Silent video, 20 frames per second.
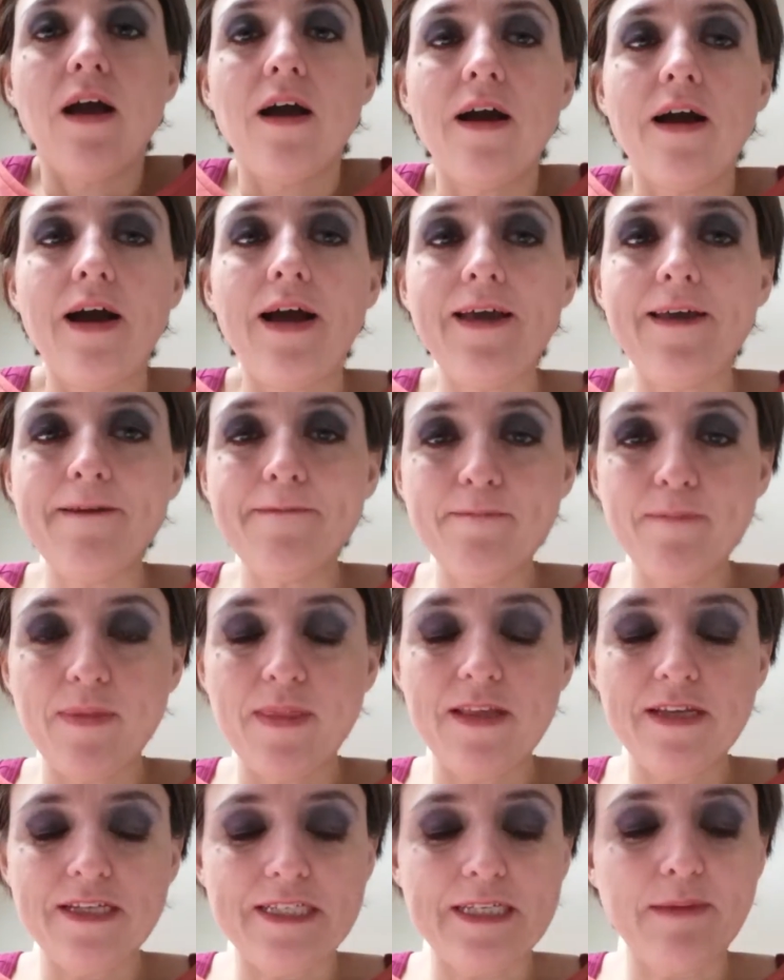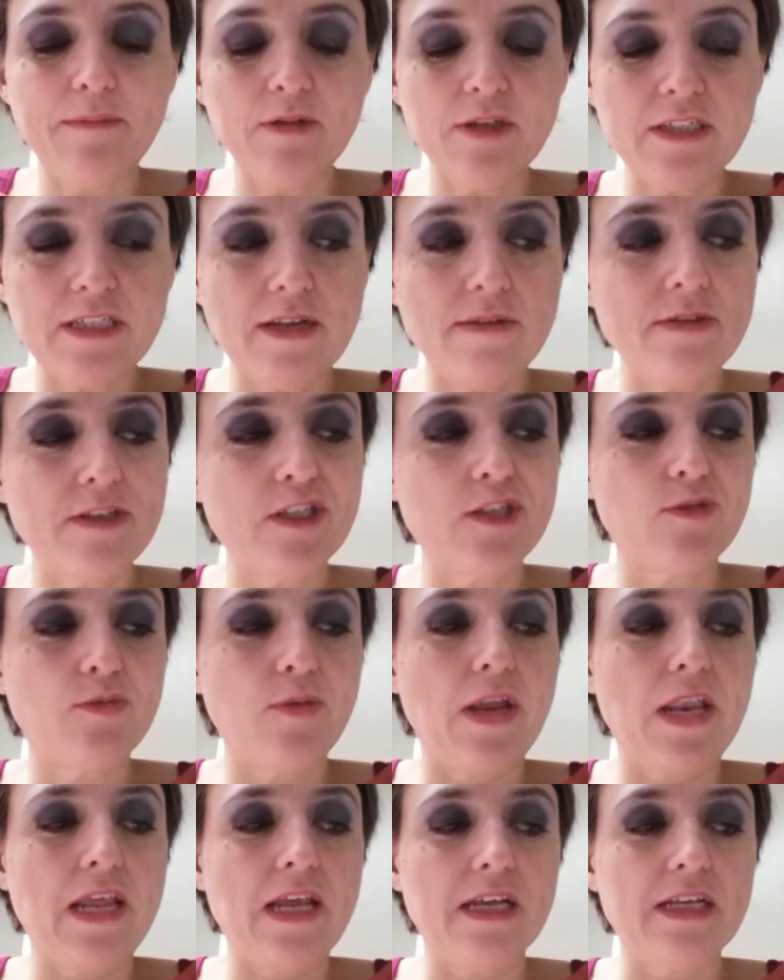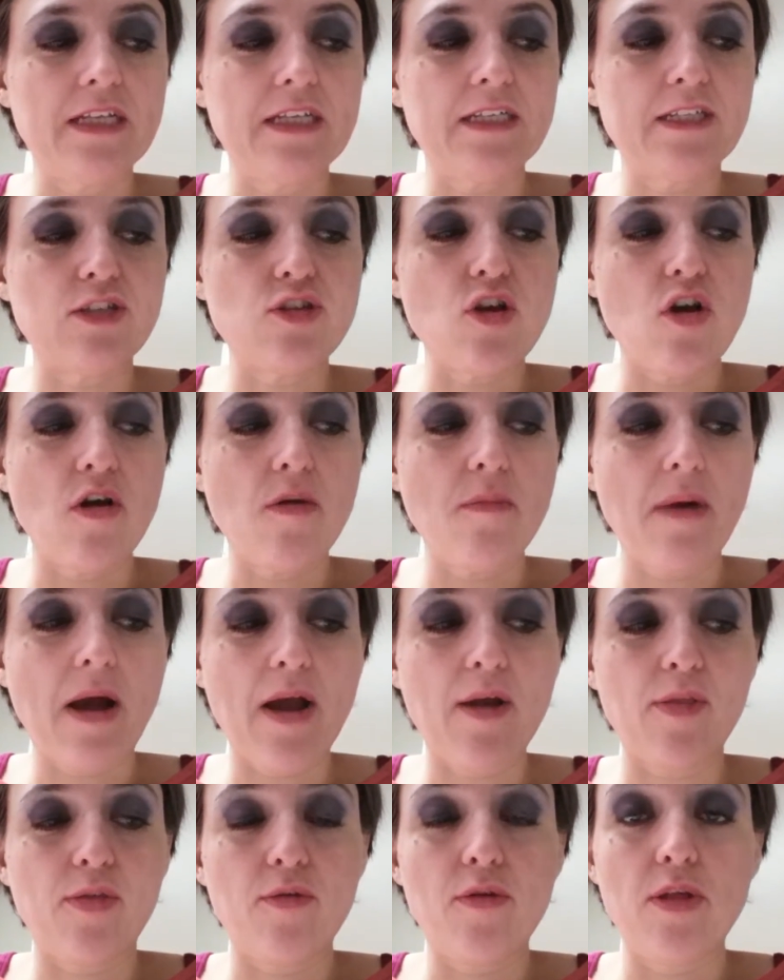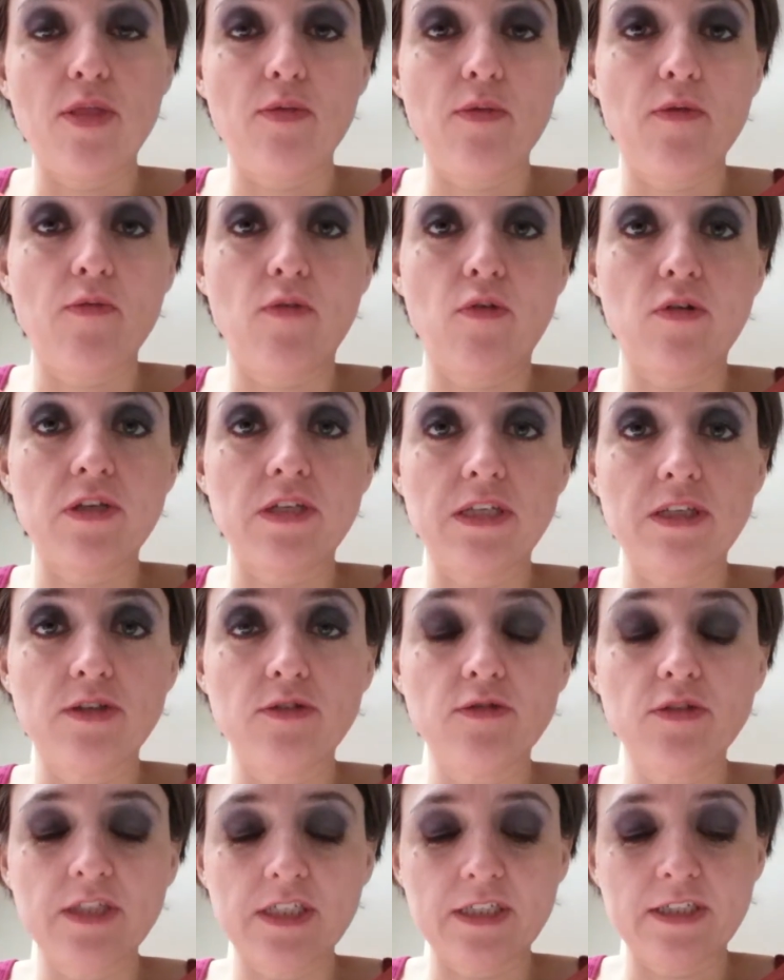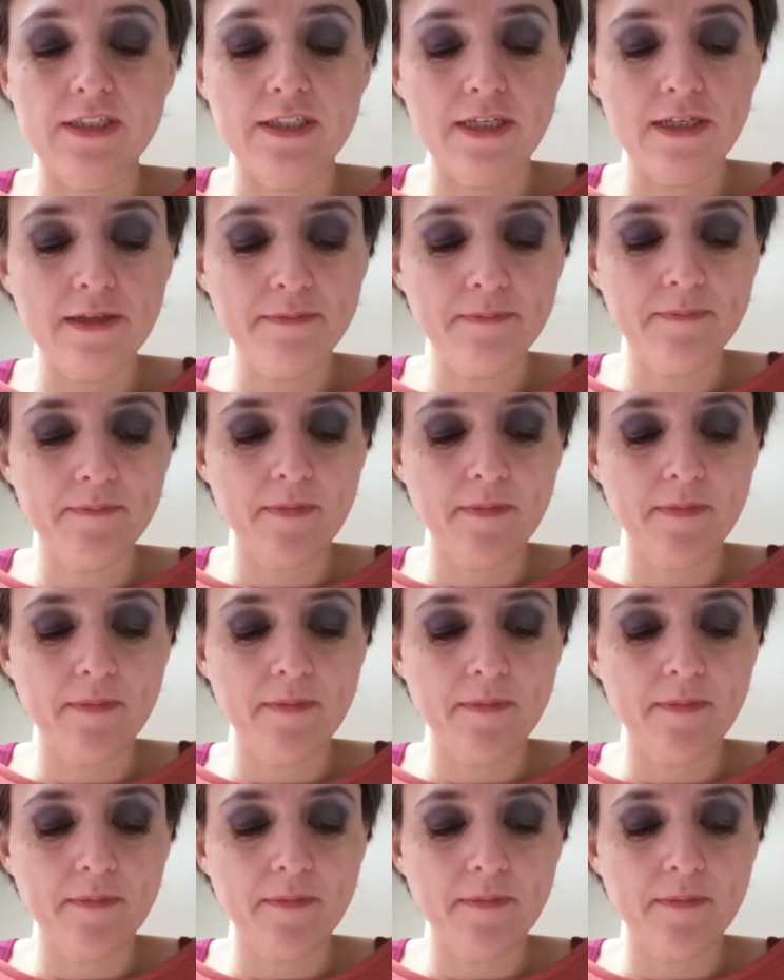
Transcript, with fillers: Hi, December seventh reading is Jeremiah 33 14 through 16.